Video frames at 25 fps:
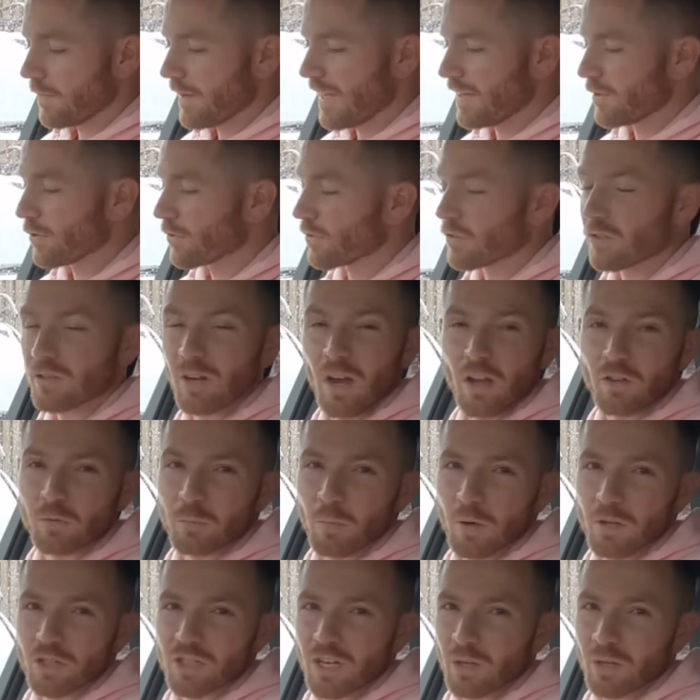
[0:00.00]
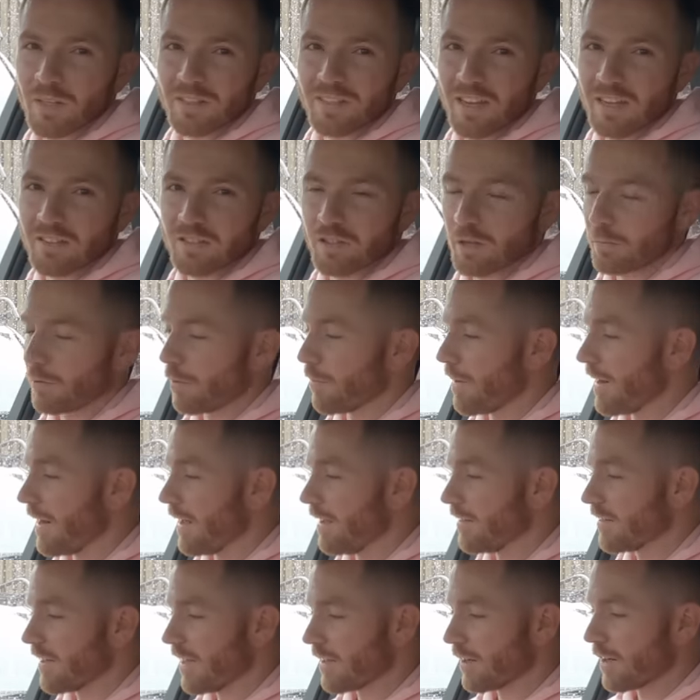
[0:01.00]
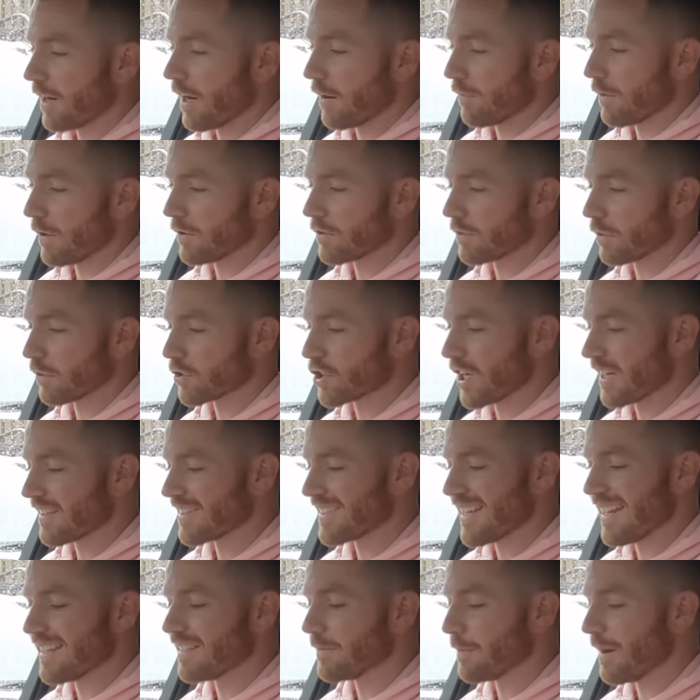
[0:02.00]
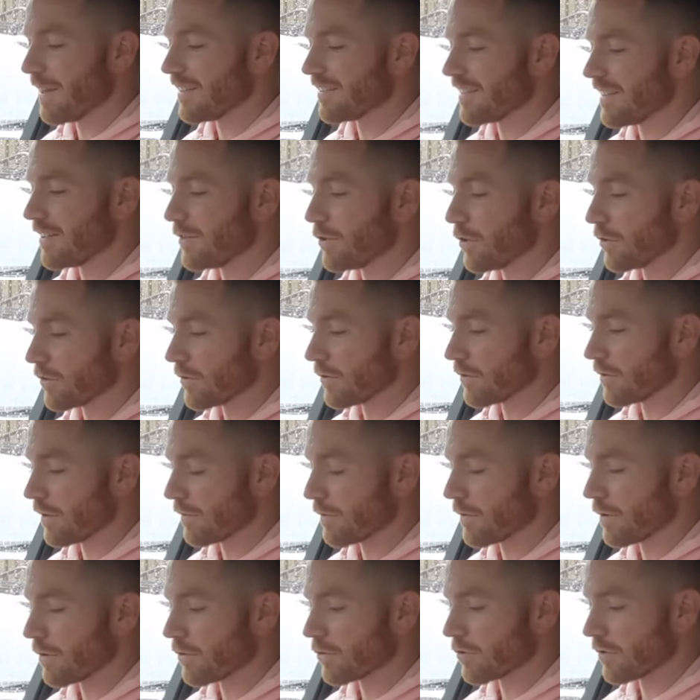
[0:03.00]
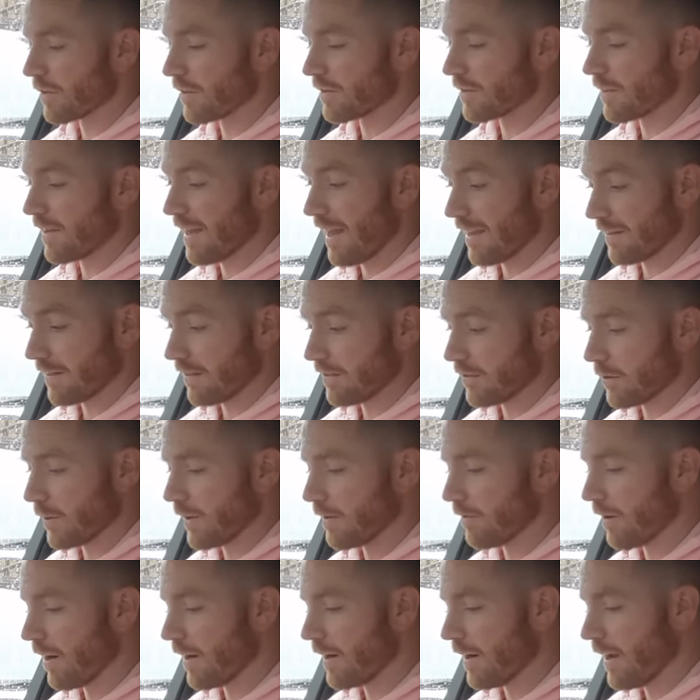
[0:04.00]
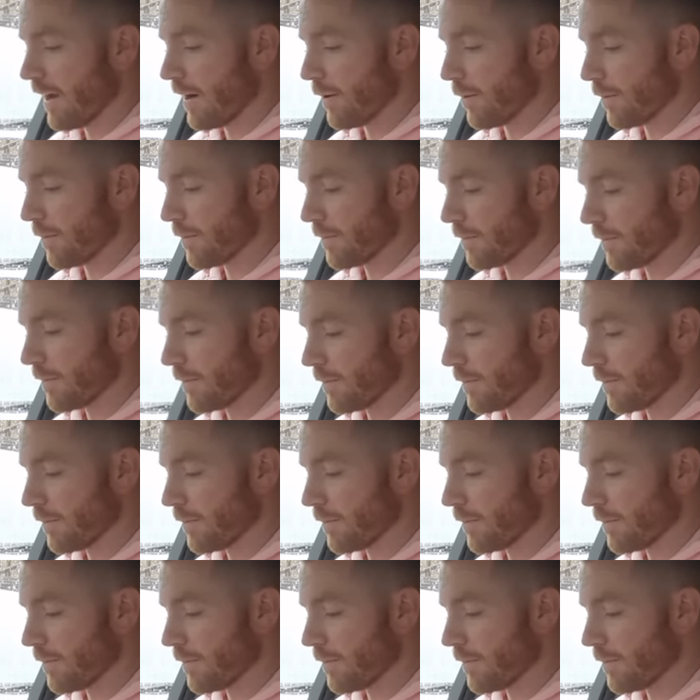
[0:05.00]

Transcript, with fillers: It doesn't cost much, it only takes a couple of minutes, and carVertical checks database in dozens of countries, as it's doing right now.